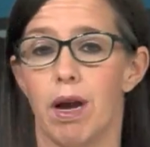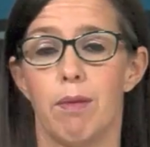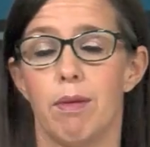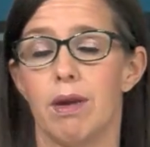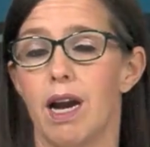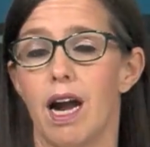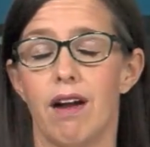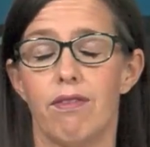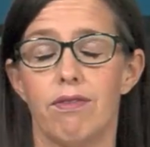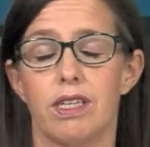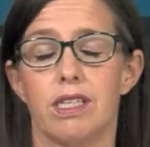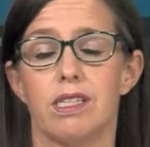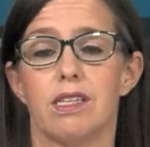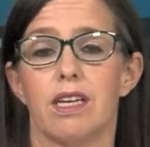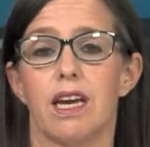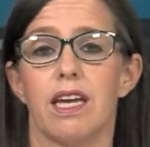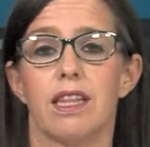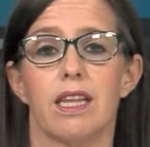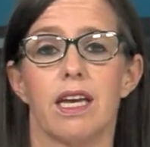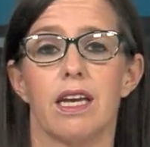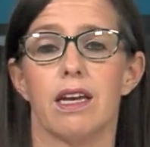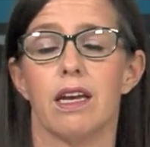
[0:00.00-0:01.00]
I mean, obviously,
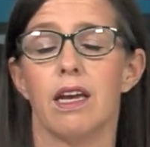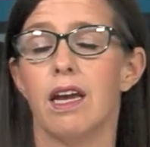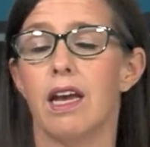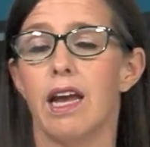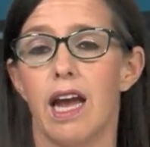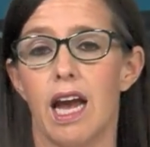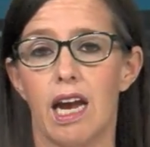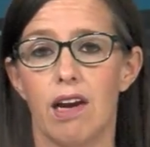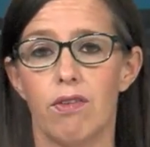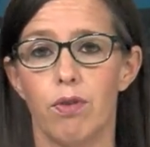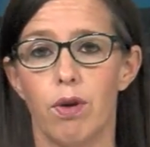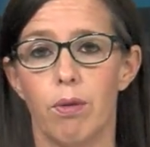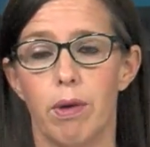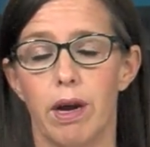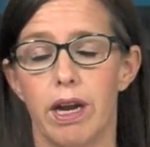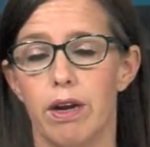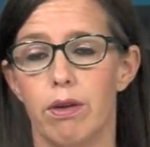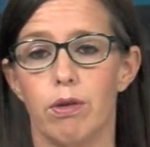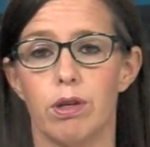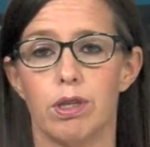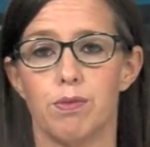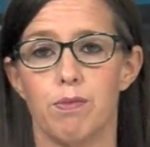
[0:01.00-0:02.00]
I think
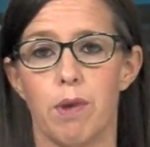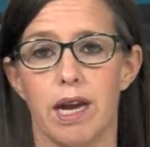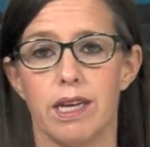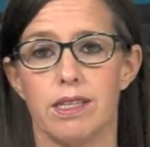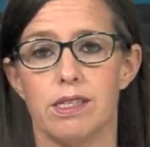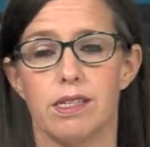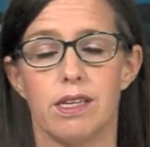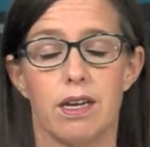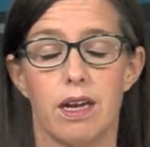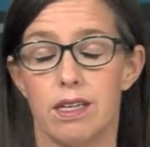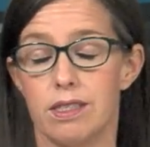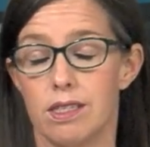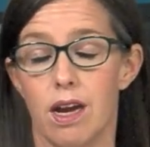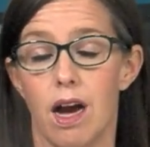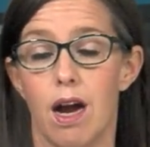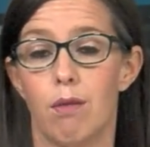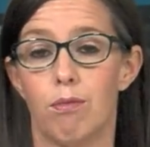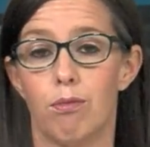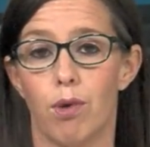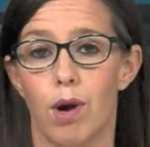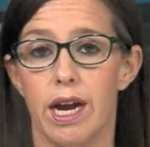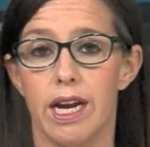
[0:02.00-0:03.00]
everybody respects
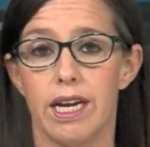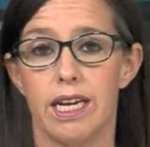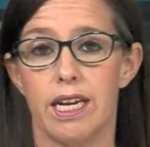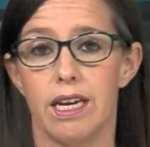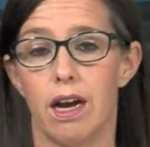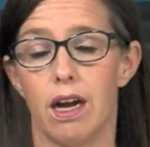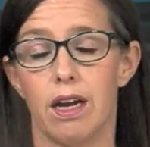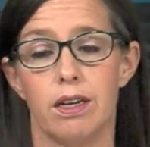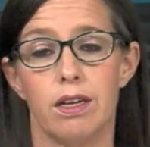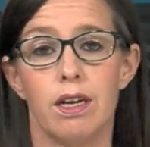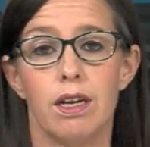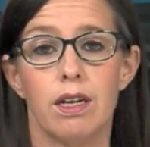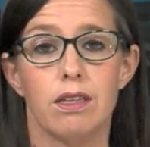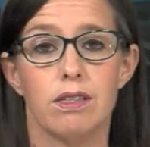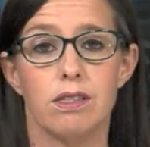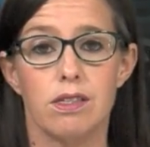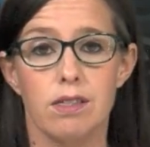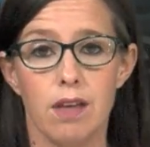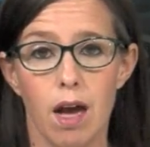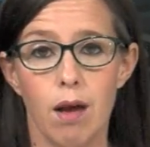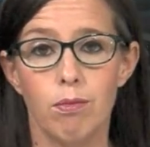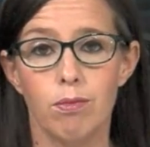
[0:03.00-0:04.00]
Tom Brady on
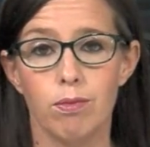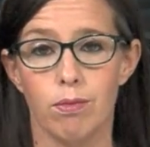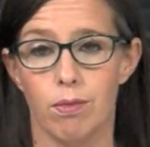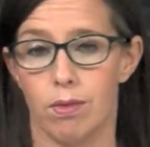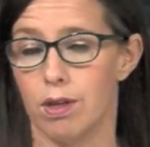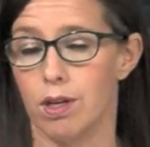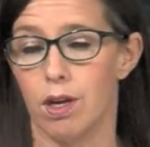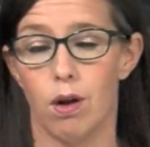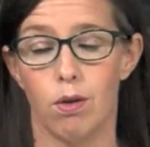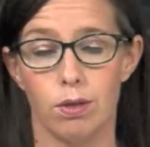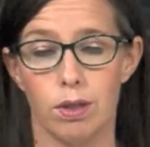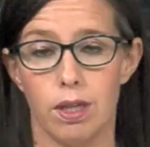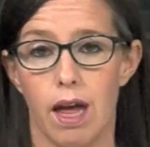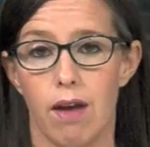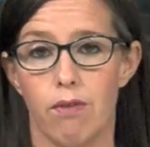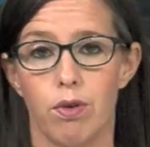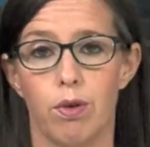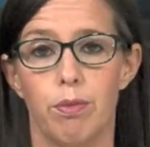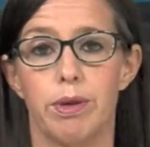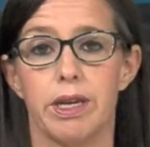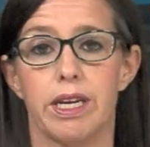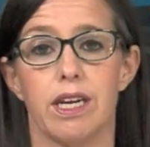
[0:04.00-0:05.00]
some you know
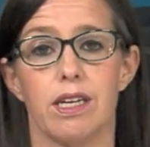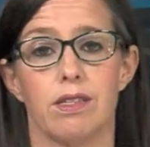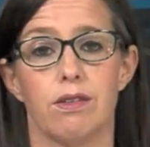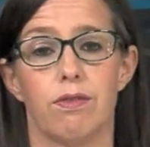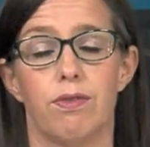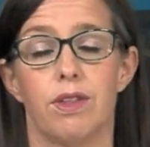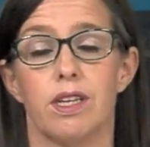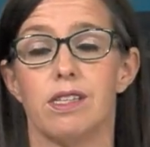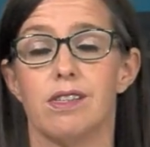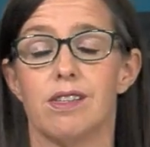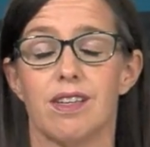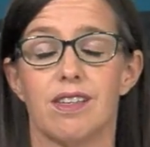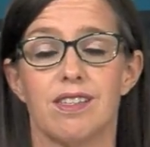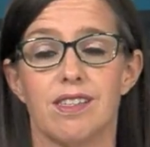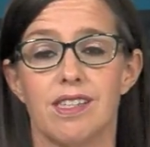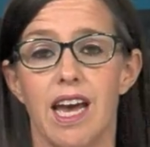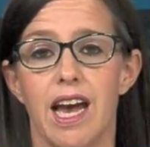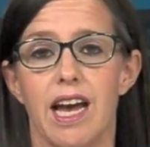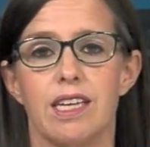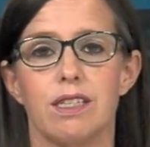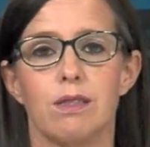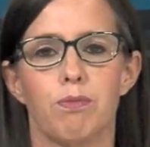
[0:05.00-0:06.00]
level because of the
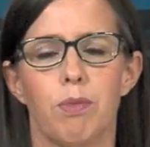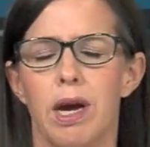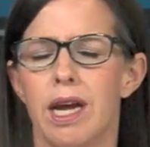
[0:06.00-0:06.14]
success.